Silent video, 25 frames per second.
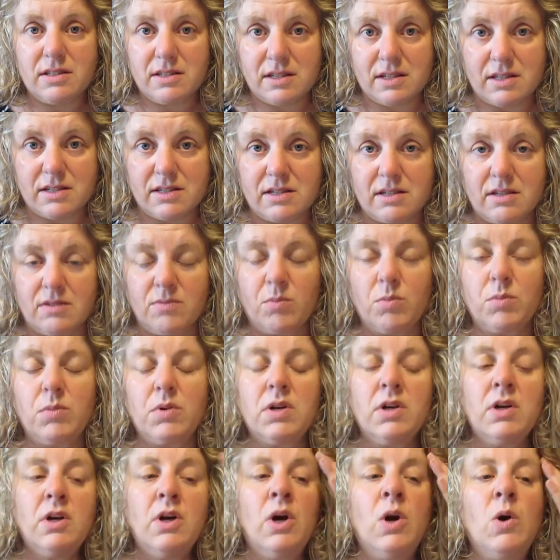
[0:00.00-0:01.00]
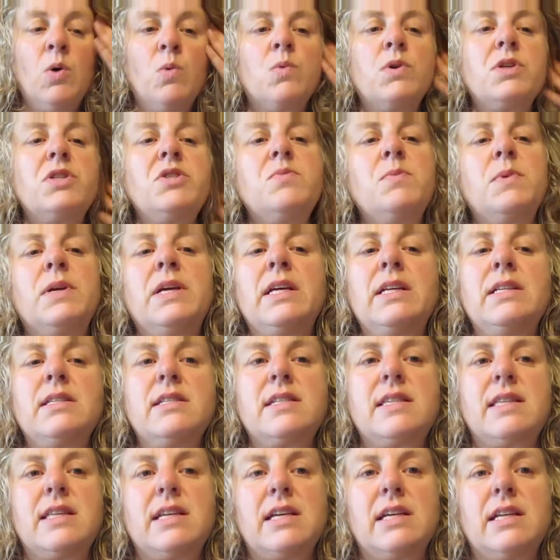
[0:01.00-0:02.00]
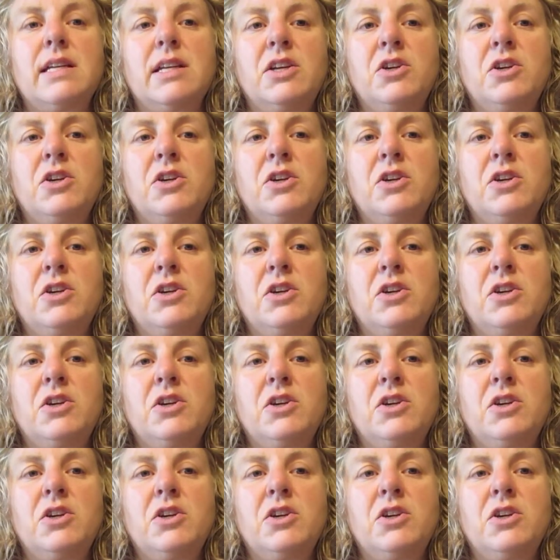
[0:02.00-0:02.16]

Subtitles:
system, which means that